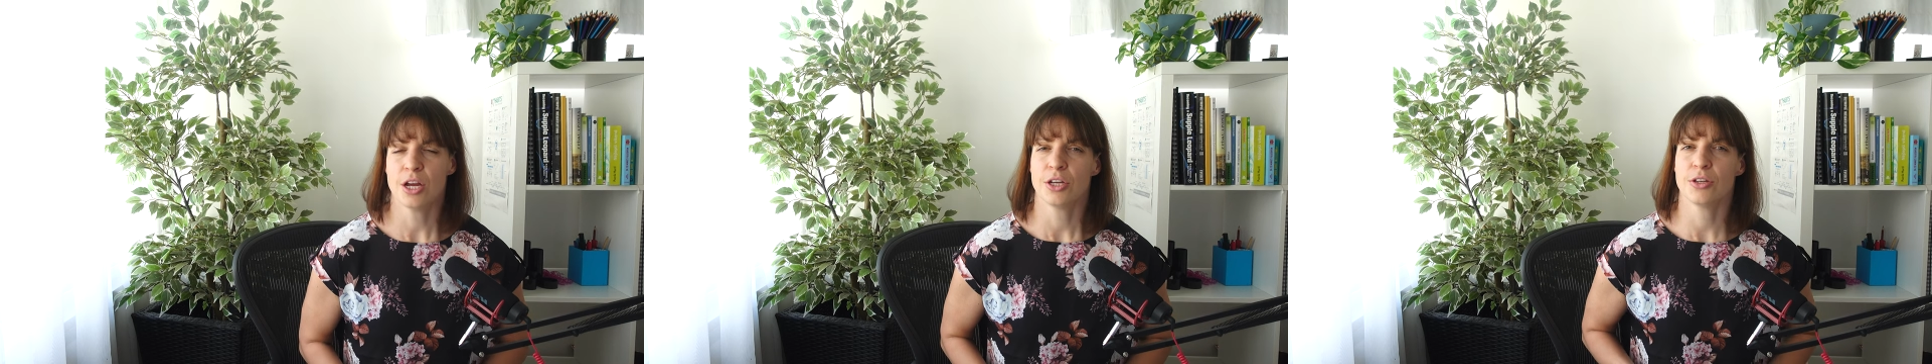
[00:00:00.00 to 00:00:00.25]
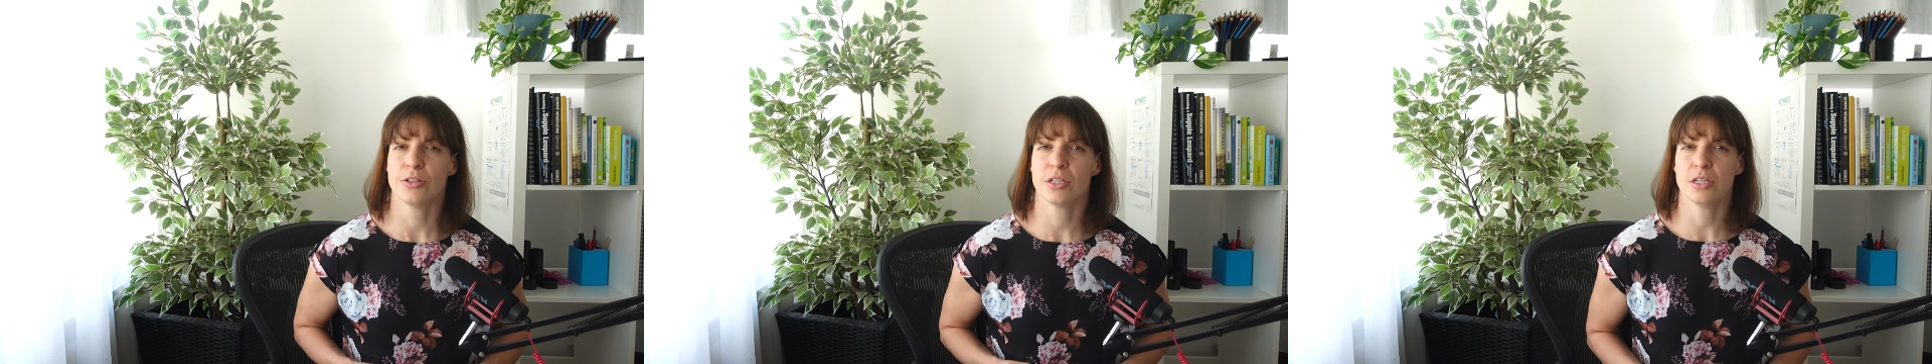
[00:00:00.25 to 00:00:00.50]

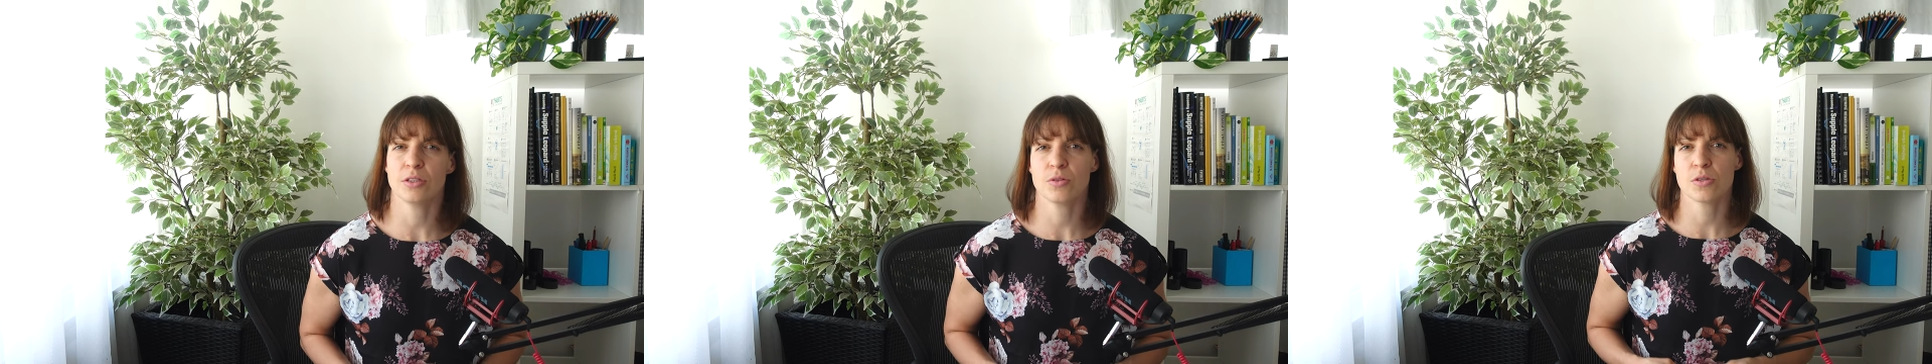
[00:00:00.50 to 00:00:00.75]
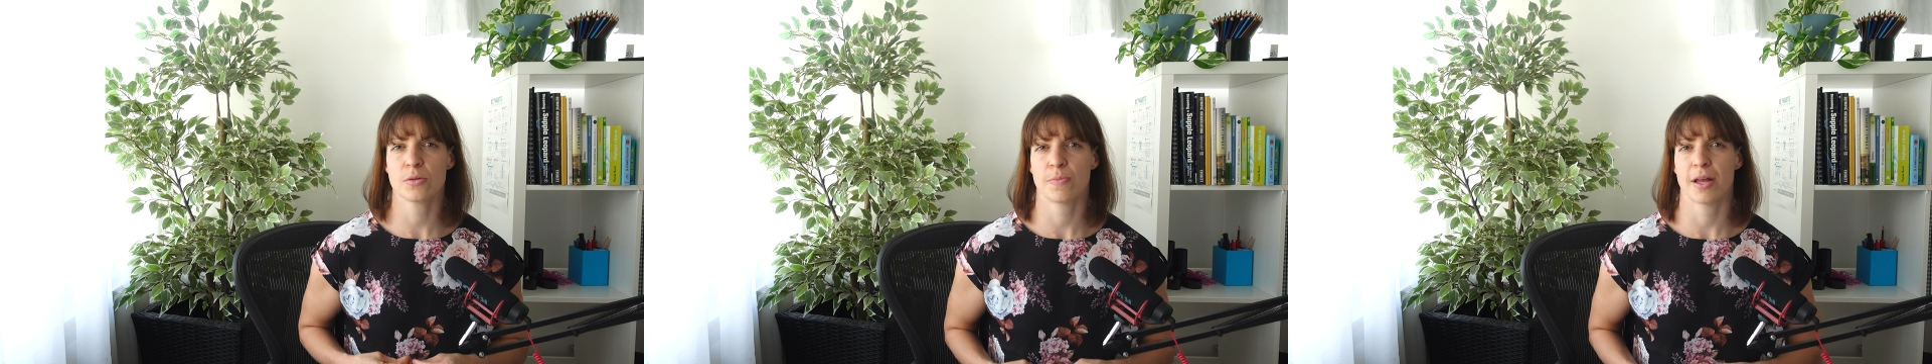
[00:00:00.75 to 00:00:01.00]
You need to
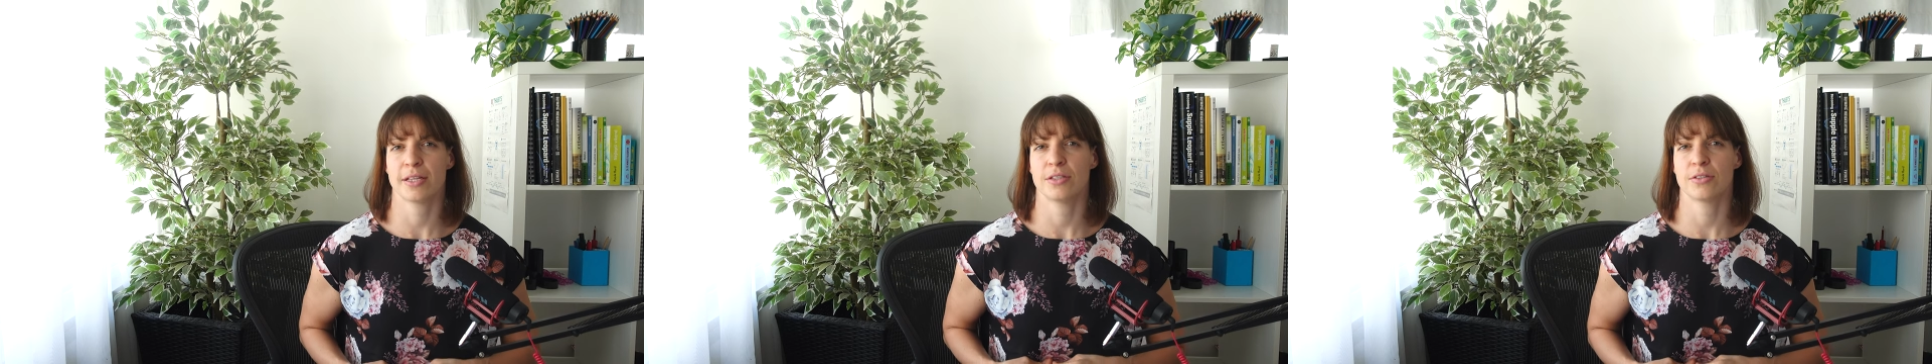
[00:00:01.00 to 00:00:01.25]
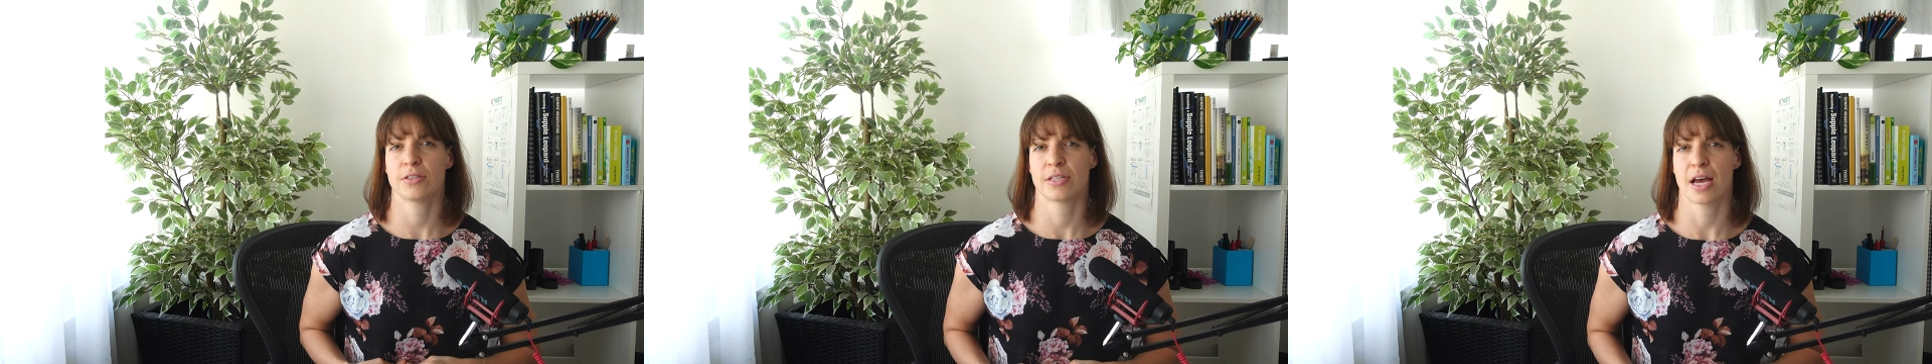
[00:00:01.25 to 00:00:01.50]
spend
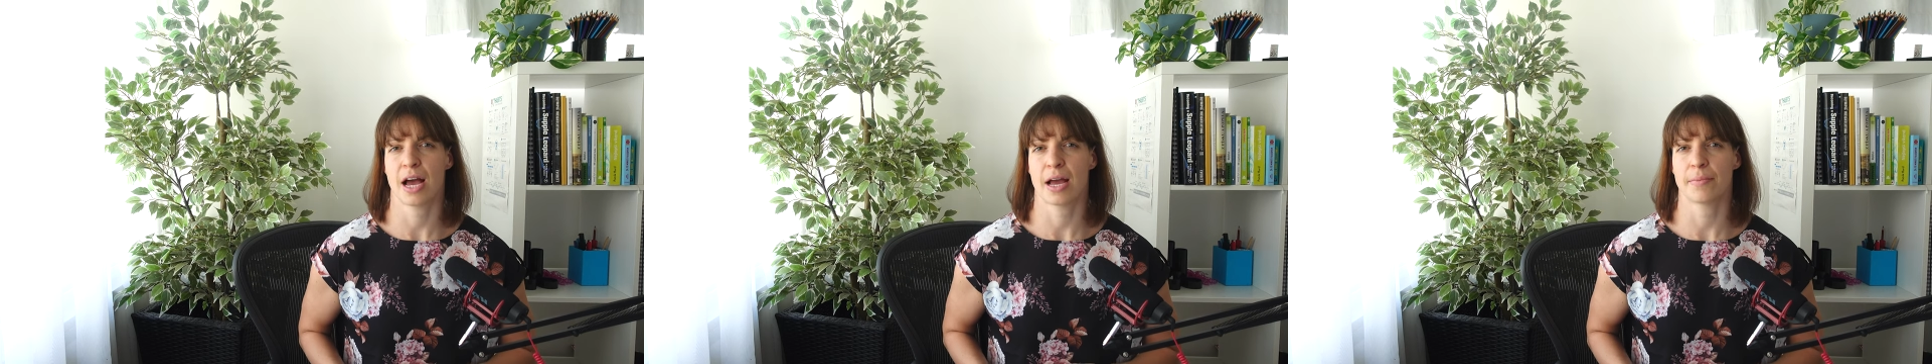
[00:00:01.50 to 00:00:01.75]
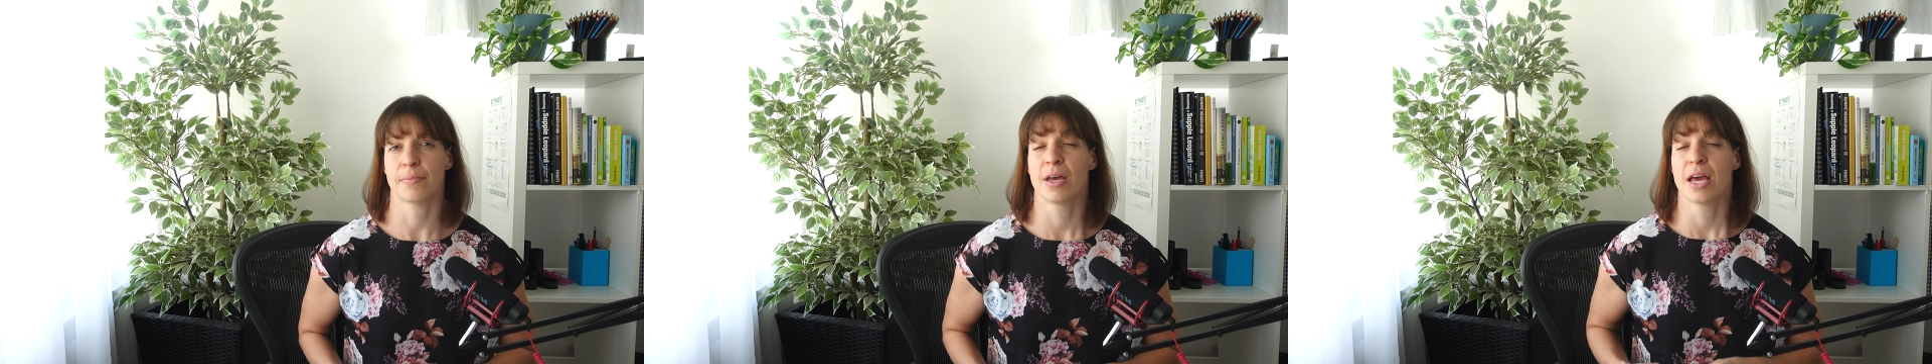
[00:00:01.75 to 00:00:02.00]
your
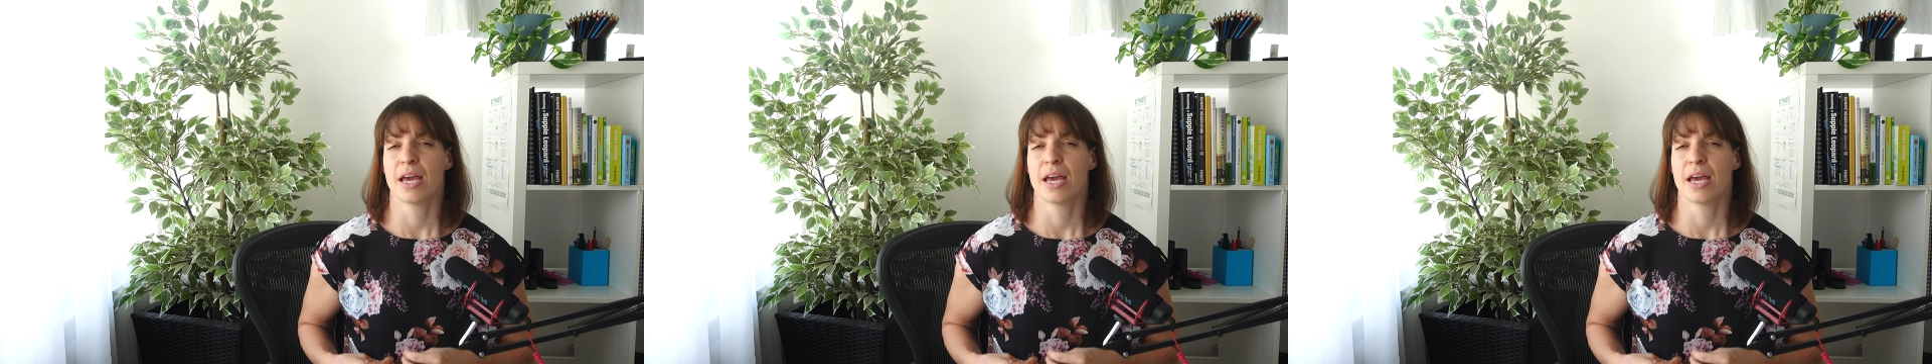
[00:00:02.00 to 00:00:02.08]
time